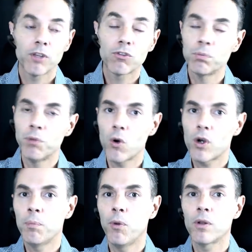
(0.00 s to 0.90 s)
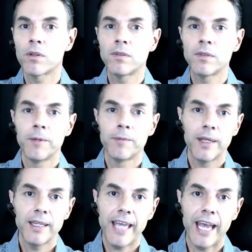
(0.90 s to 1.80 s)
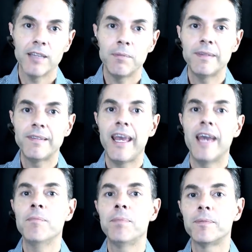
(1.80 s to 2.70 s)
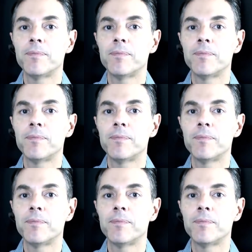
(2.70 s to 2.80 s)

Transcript: smokables, cannabis, hemp,